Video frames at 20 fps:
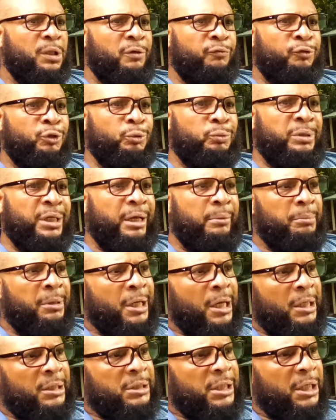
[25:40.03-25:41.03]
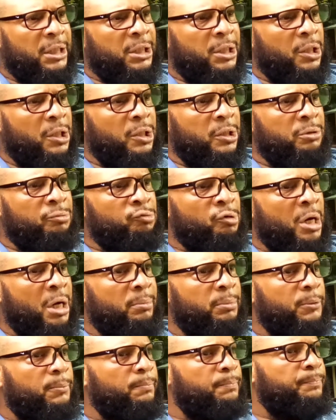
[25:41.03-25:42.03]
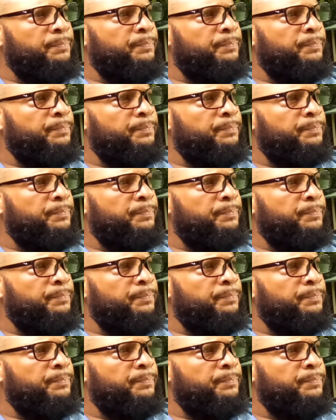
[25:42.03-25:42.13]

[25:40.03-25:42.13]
if you let me, I'll take care of you, brother.